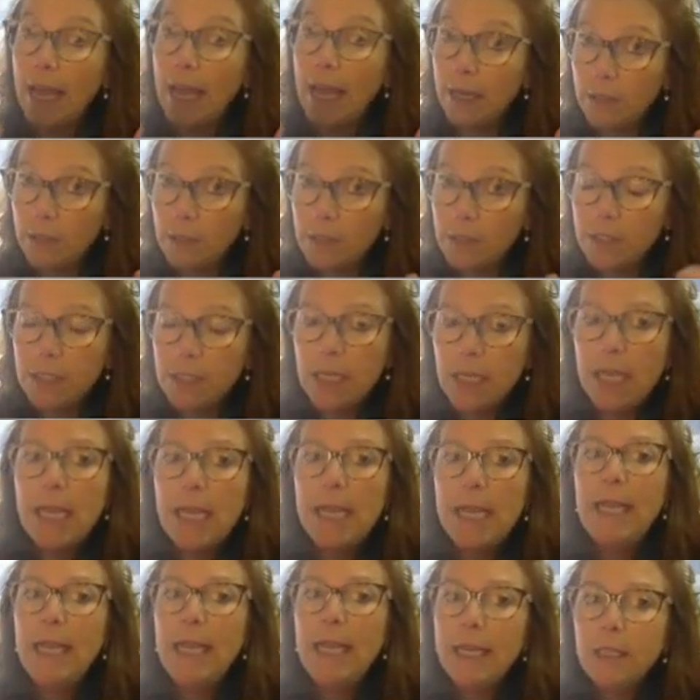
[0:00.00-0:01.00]
ELS,
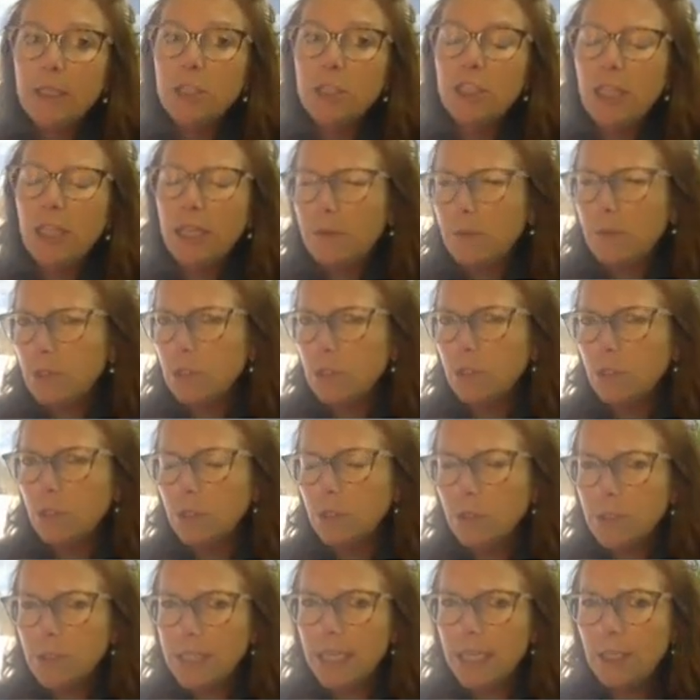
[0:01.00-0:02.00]
English language learners.